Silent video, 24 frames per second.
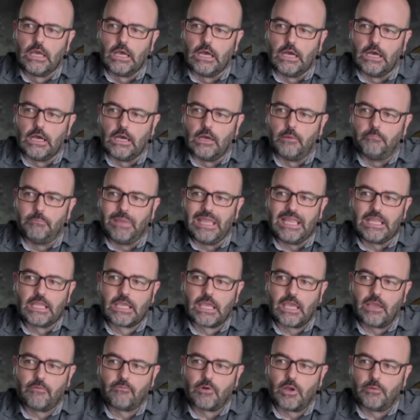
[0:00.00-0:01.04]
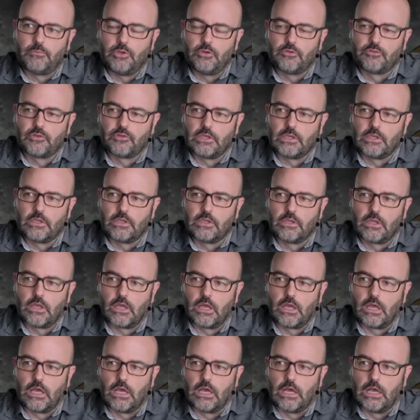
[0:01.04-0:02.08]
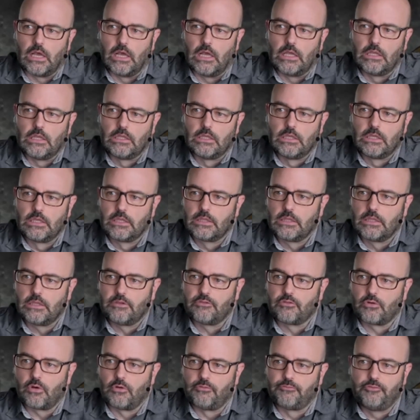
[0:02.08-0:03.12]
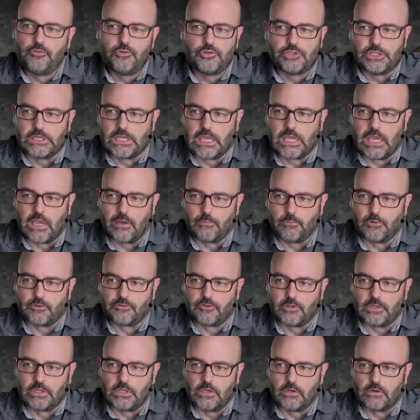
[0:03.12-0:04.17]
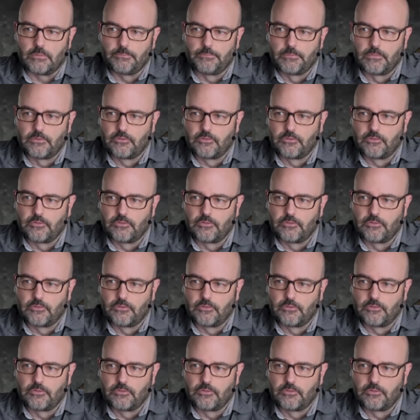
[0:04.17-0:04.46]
Main camera I'm using, these are all Fuji cameras in here.